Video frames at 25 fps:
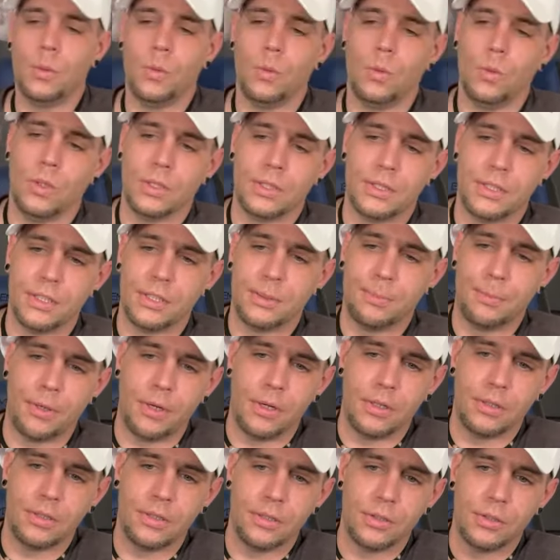What's this
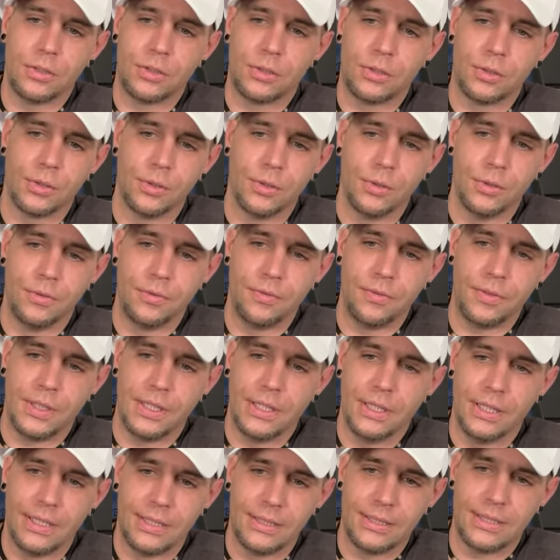person's true
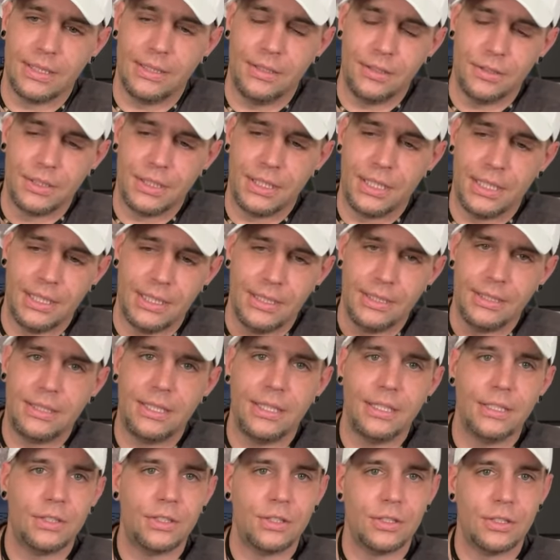feelings, energy, and
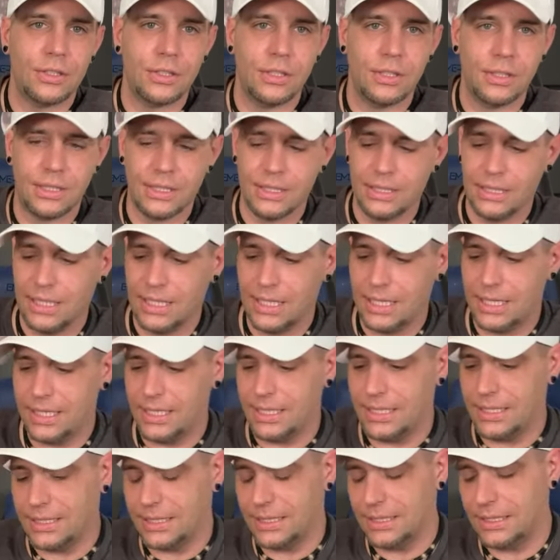intentions looking
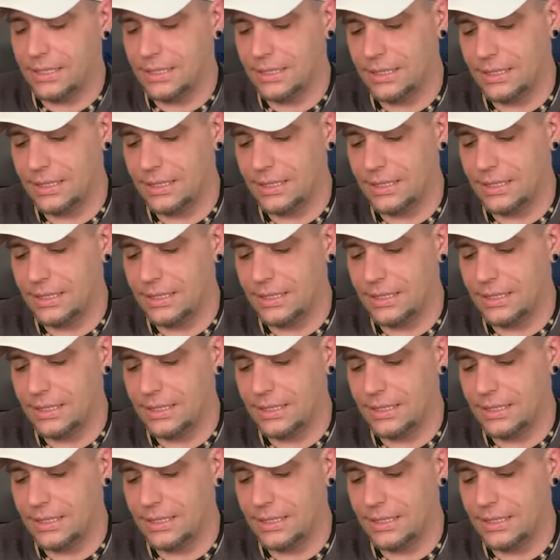like?